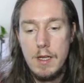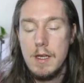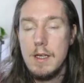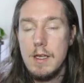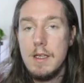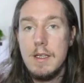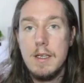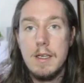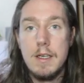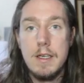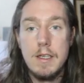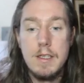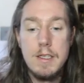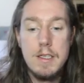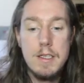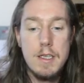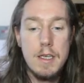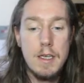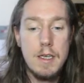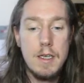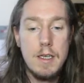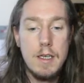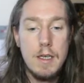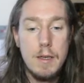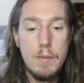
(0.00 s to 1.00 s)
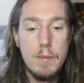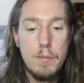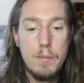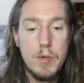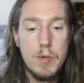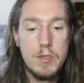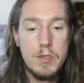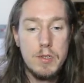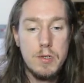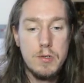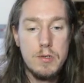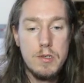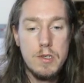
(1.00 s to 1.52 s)
You can see it
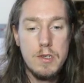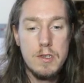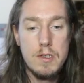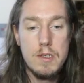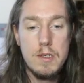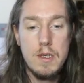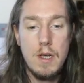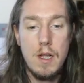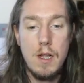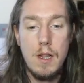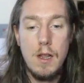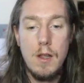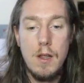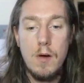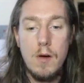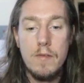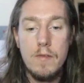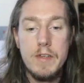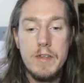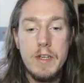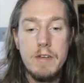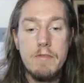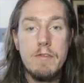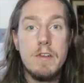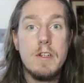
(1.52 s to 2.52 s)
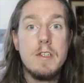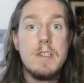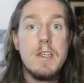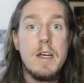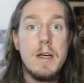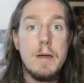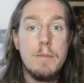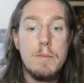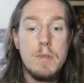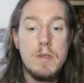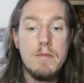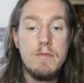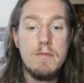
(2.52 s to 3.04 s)
produces a lot of different
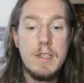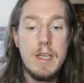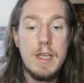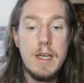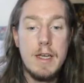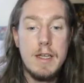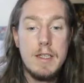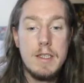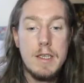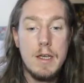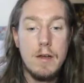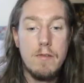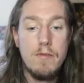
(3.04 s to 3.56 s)
types of data,